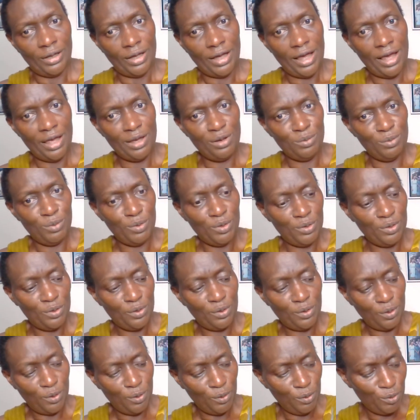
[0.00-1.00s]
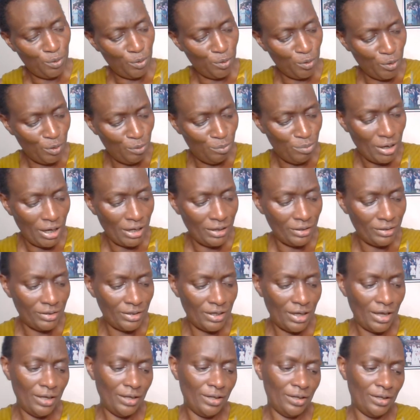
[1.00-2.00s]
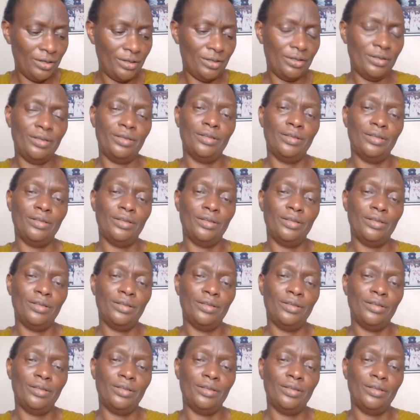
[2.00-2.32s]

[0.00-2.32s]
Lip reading: I will conclude by saying,